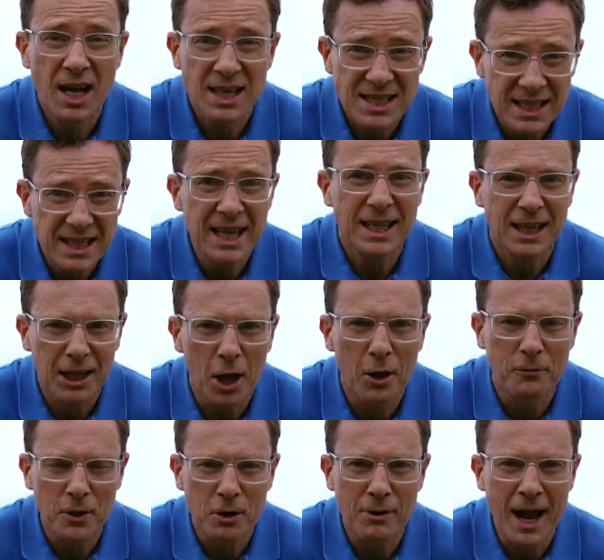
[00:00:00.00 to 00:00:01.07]
as little
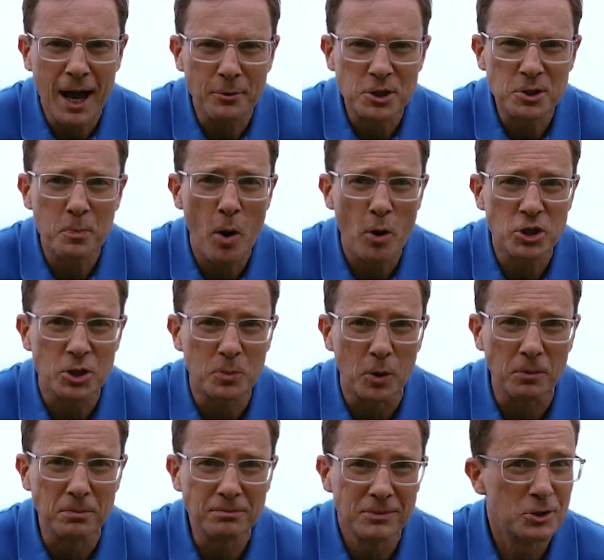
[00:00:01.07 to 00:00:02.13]
of the ground as
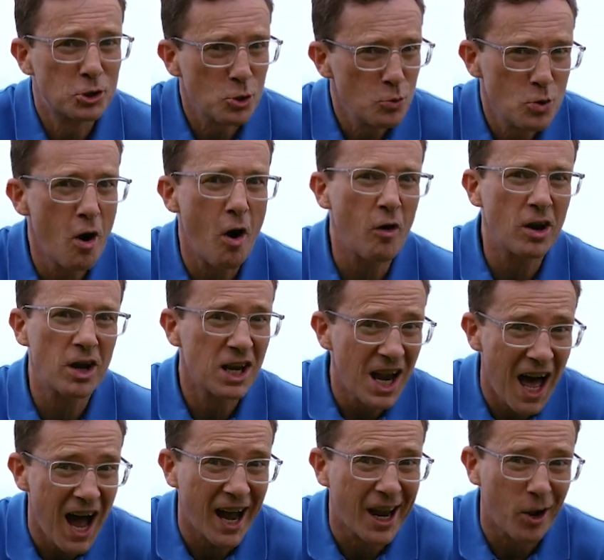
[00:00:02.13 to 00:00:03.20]
possible. Do not
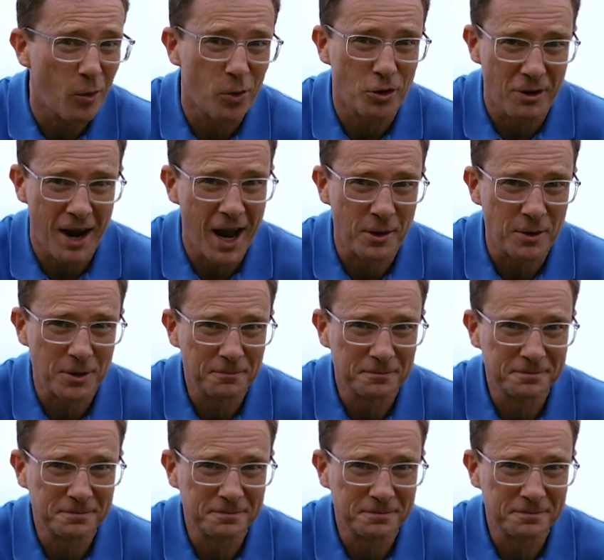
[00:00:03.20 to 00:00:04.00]
lie on the ground.